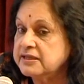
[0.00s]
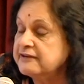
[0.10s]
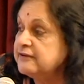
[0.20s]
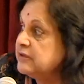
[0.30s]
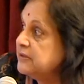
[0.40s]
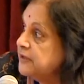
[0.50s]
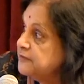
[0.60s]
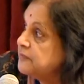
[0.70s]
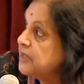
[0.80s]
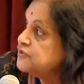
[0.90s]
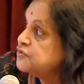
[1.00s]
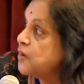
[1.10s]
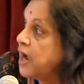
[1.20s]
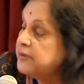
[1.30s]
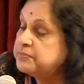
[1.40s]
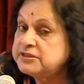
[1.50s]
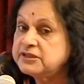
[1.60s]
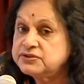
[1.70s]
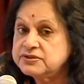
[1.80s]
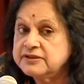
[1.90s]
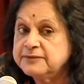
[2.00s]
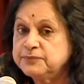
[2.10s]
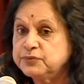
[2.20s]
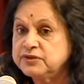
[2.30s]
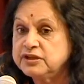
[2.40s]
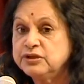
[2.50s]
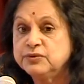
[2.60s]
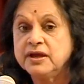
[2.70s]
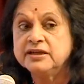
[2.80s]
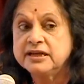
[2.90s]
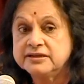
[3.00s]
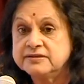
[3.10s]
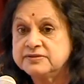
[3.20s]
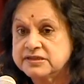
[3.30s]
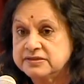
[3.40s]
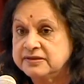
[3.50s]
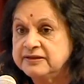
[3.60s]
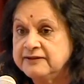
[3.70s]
can give rise to hypertension and proteinuria in adolescent.